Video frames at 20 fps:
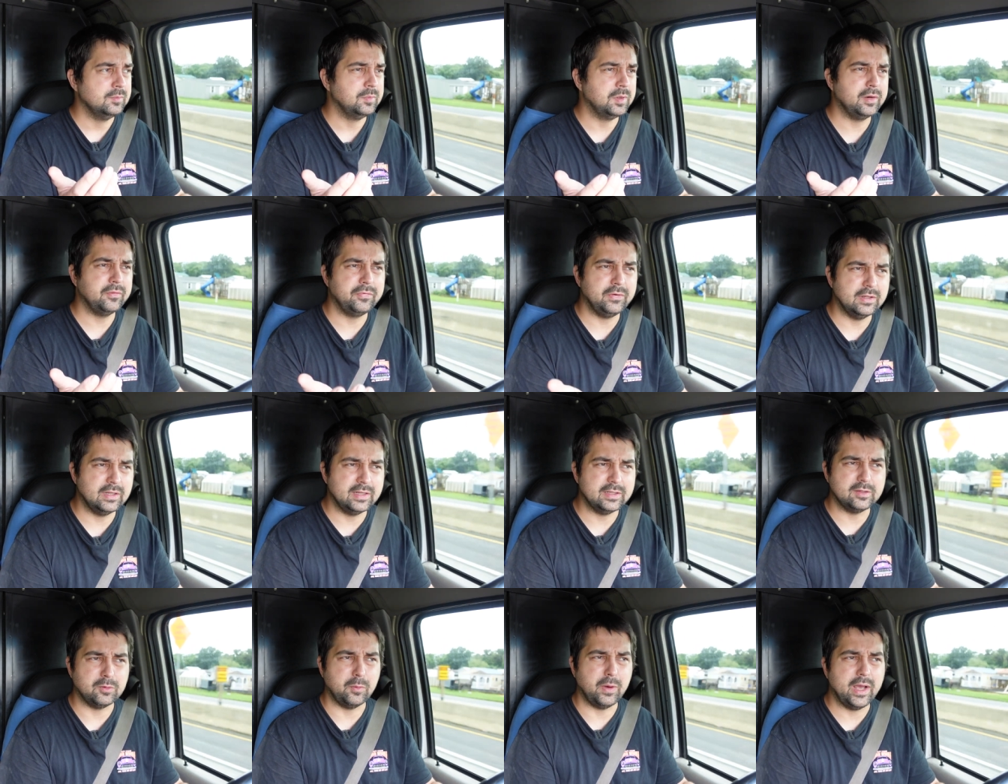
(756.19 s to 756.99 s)
But I feel
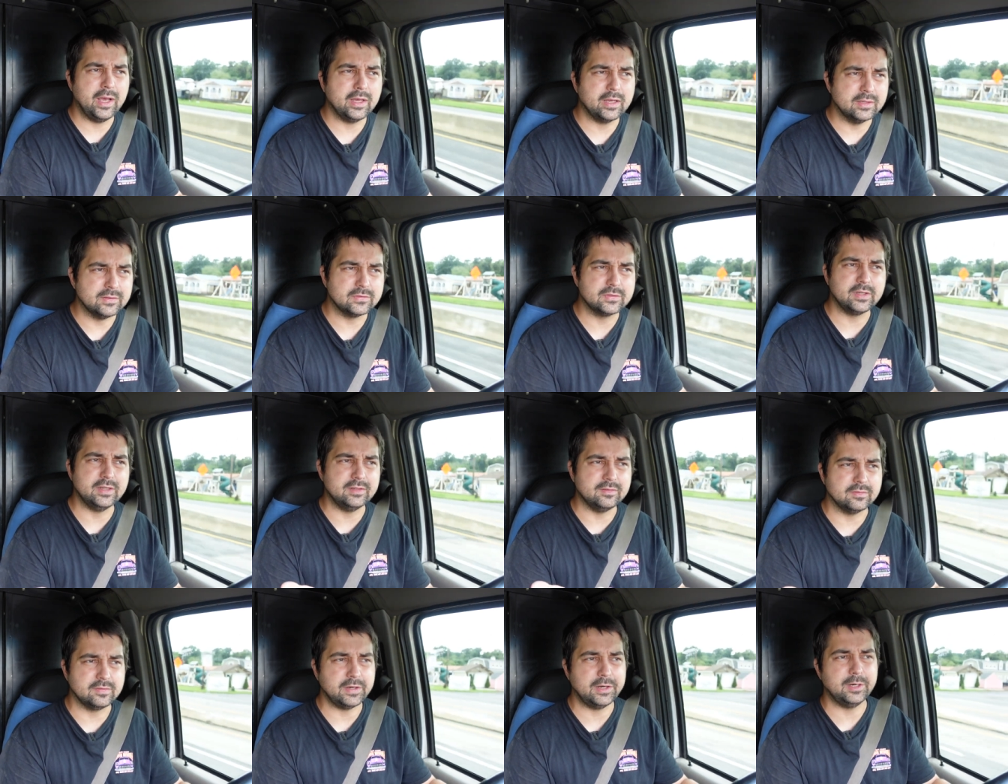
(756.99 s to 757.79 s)
like the wagon's
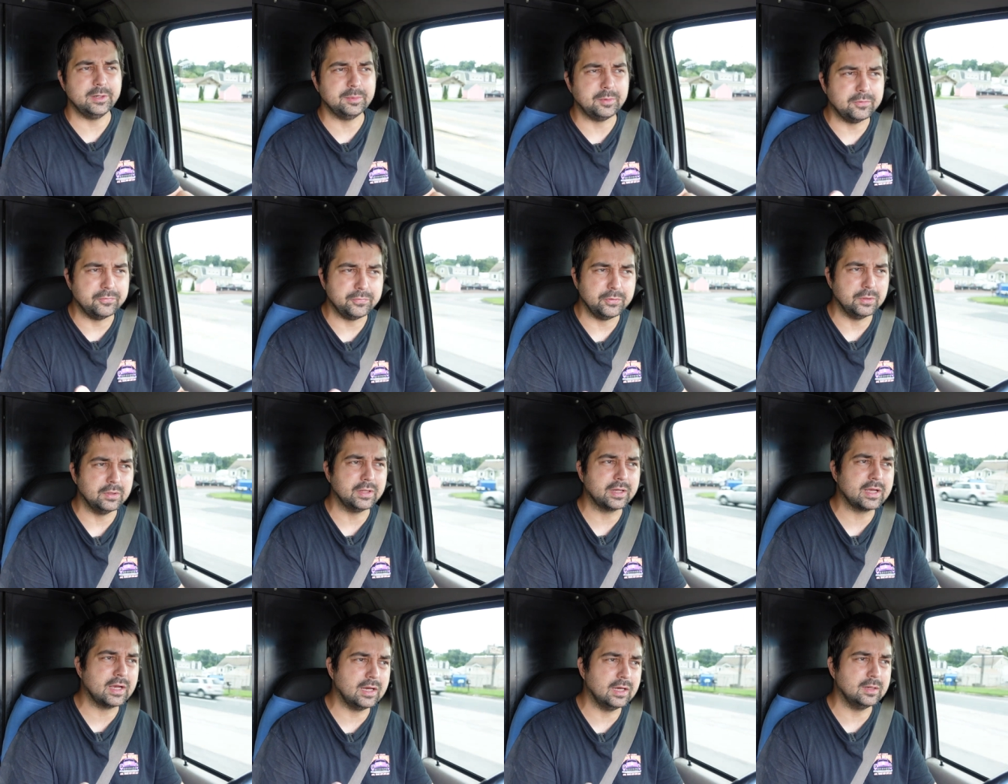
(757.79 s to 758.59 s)
getting terrible
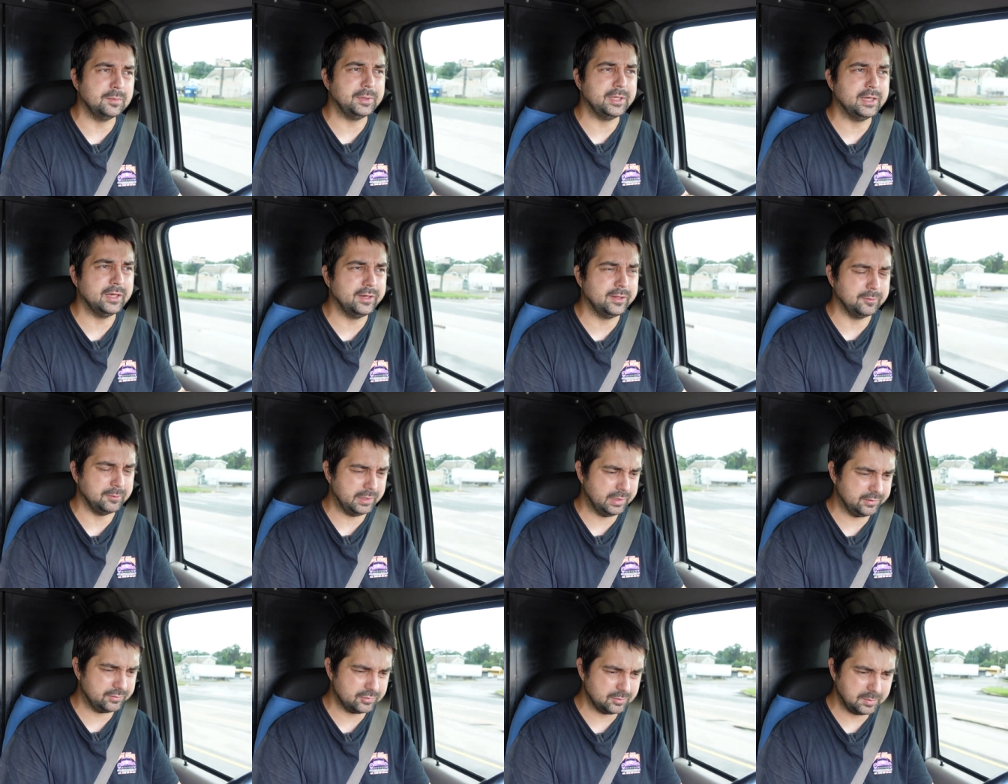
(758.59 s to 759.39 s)
fuel economy
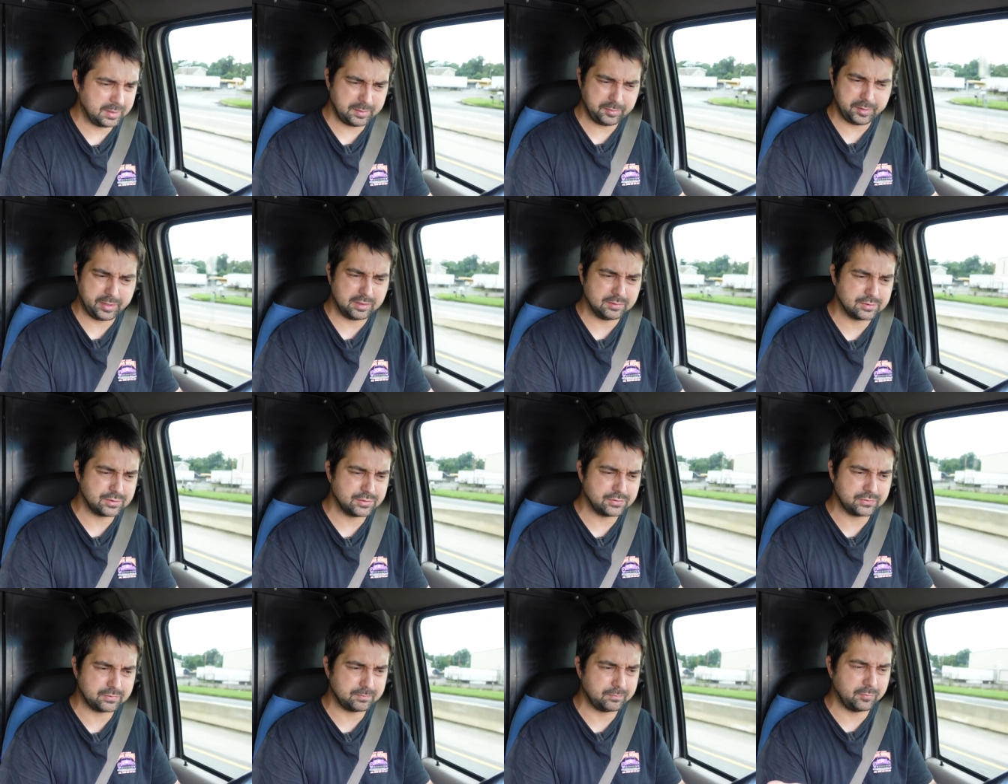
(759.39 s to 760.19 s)
anyway, so maybe I'll
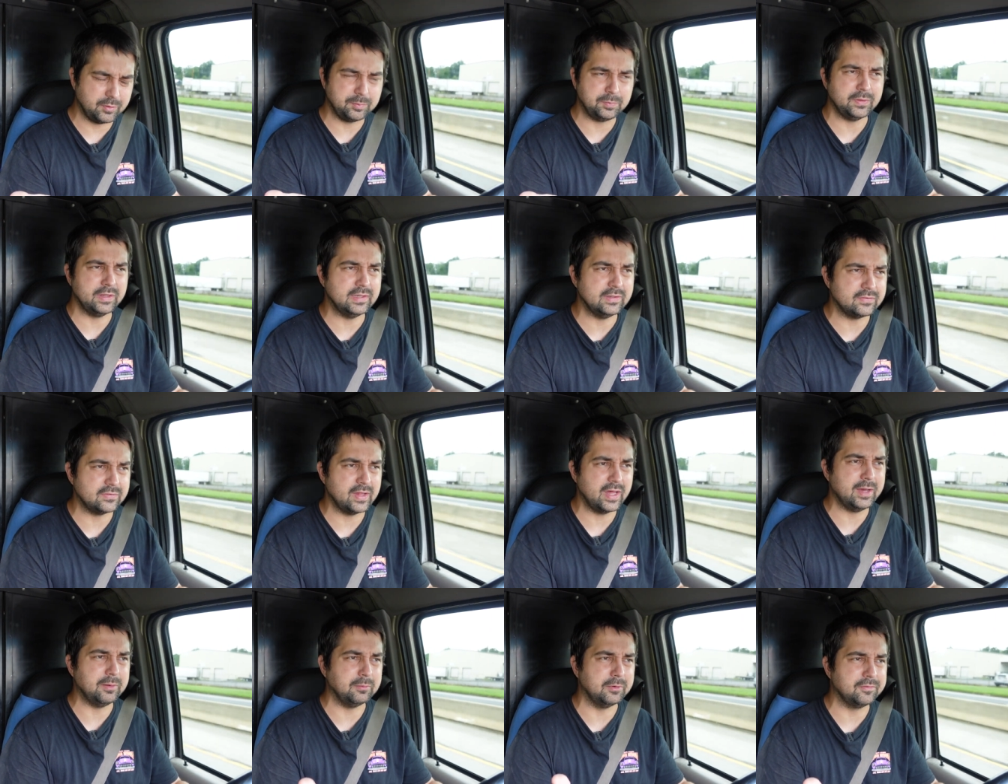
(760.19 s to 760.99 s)
just replace
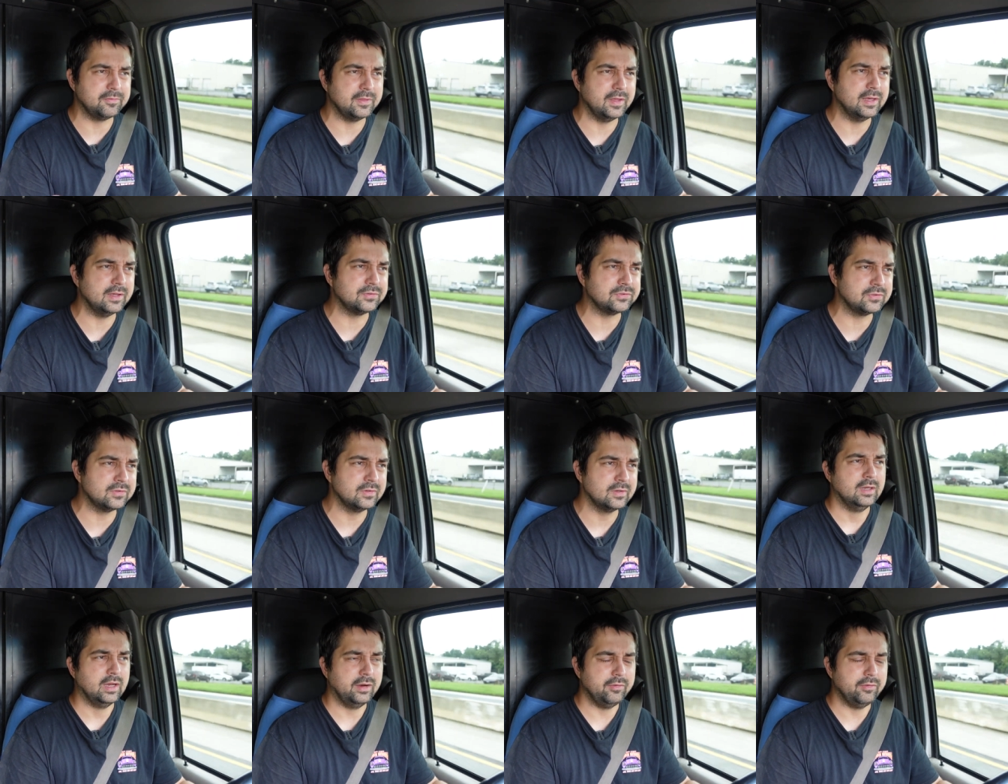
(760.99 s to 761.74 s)
that with this.